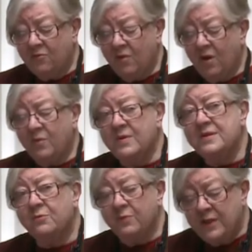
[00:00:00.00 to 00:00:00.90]
Roch was
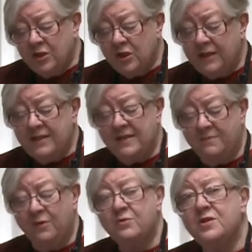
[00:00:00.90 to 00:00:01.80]
originally
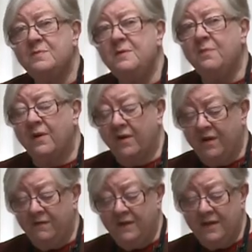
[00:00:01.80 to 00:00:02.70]
supposed to be part
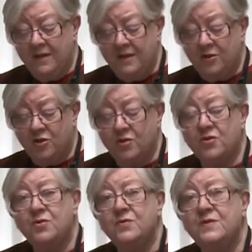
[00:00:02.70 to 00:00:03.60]
of a contingent
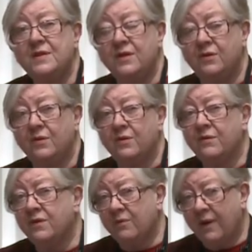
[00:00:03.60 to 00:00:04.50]
to secure
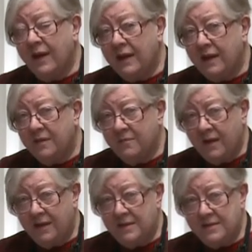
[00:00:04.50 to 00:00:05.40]
the cryolite
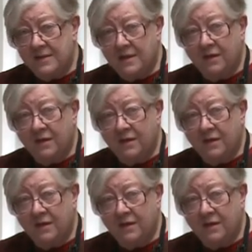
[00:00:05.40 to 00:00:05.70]
mines